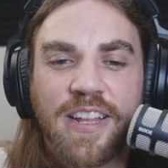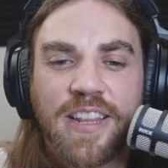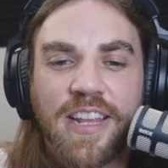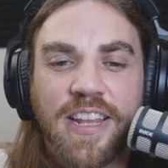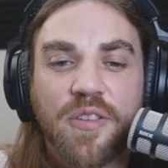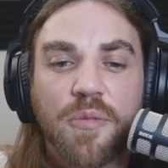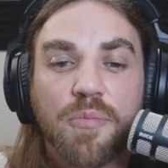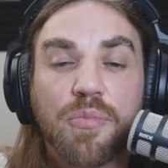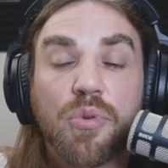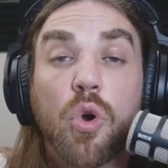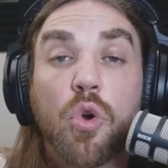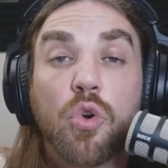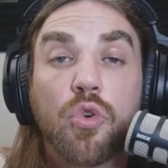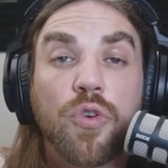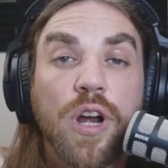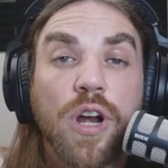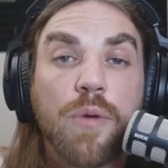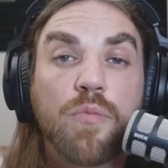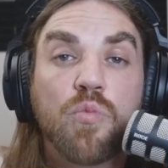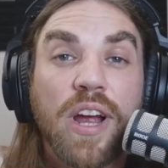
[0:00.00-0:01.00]
That's a
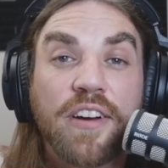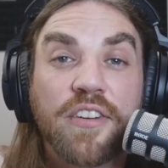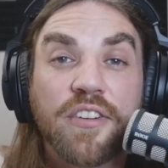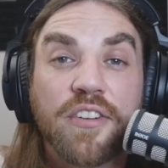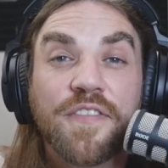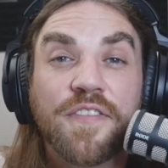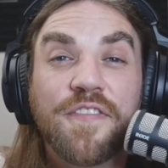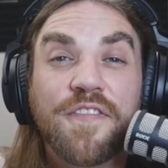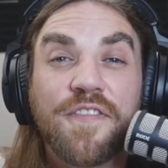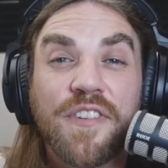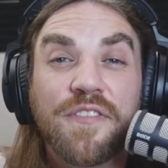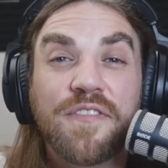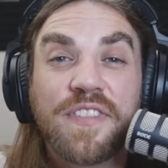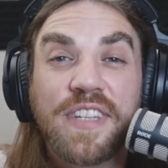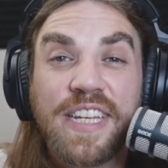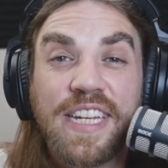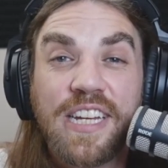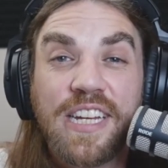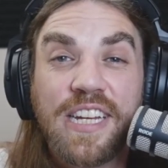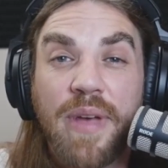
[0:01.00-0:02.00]
program record
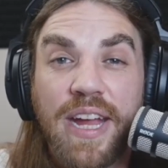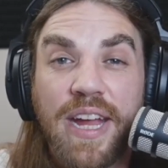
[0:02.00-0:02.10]
15